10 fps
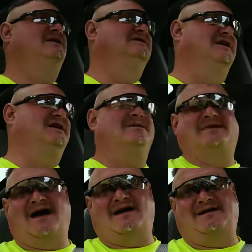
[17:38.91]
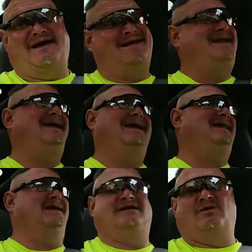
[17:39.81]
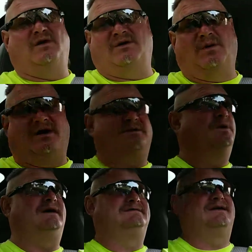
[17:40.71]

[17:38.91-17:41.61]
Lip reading: So he come down, and he didn't know what a welder was,